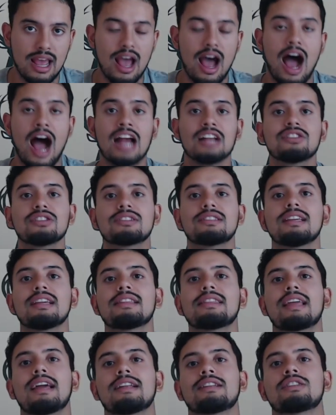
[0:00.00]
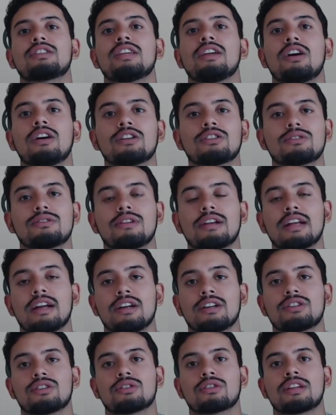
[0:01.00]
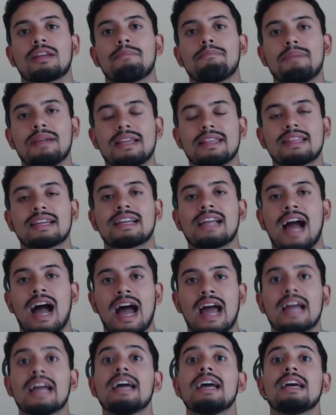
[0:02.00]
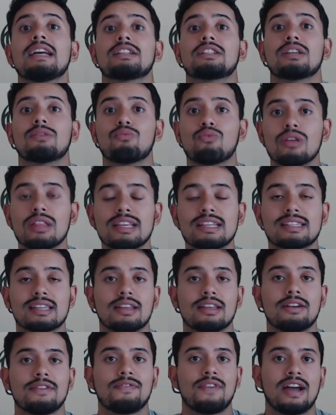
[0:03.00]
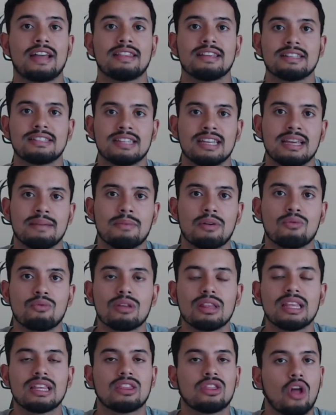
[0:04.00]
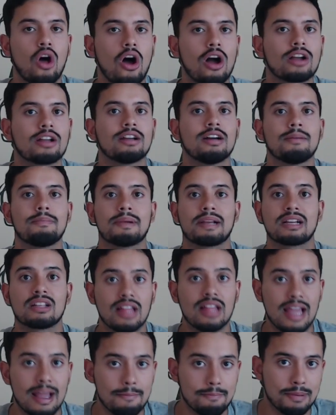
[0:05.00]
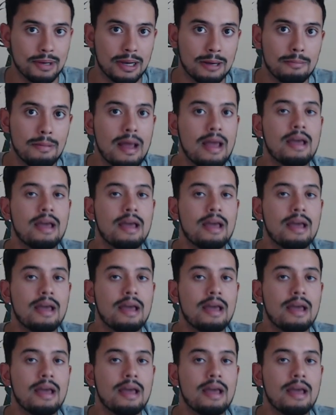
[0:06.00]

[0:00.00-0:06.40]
I just think that DeAndre Hunter can be the guy to really solidify this team and really lock up and clamp up